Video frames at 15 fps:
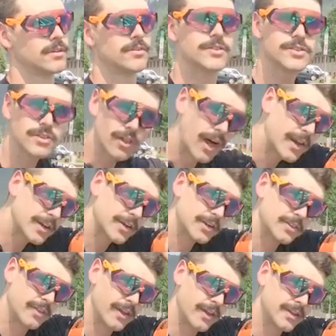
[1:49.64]
There's a lot of
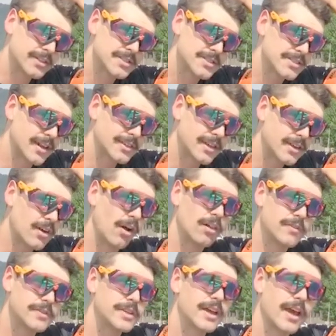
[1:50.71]
good things. I think all
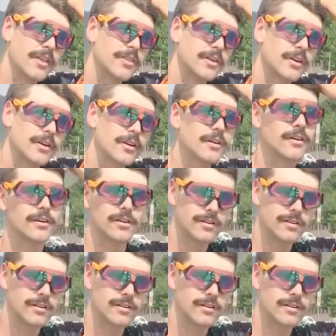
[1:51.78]
of the other